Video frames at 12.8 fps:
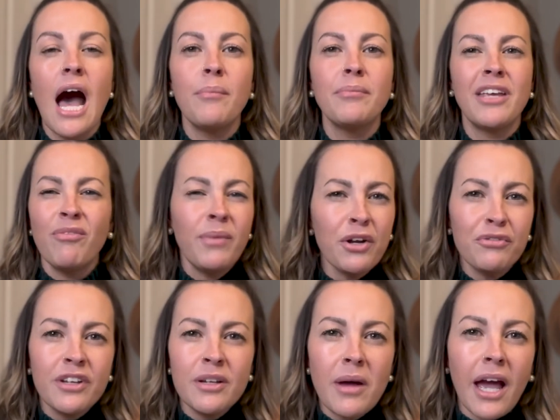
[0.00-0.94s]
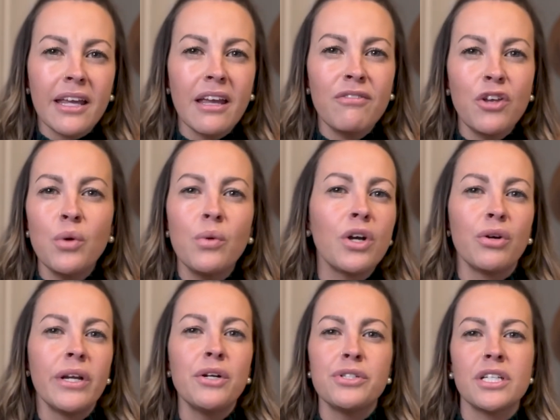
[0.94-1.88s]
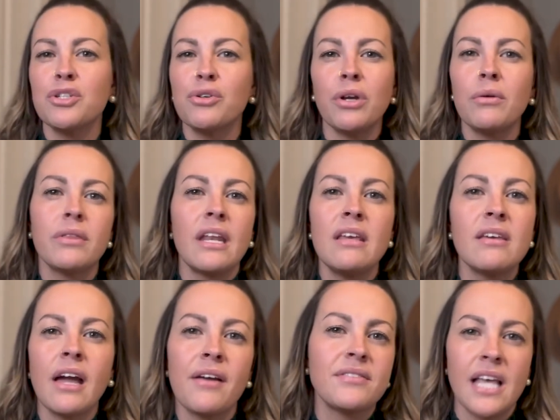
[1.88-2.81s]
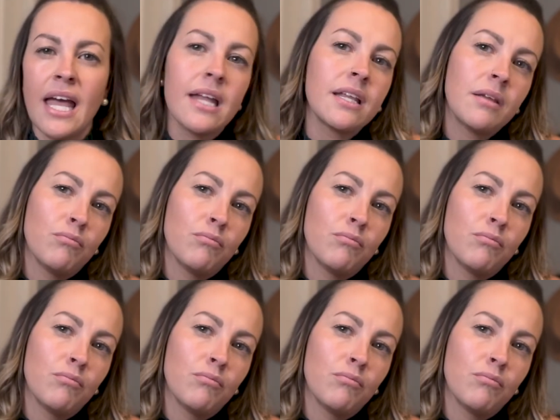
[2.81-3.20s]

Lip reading: Give me your feedback. If you agree or disagree with anything I've said,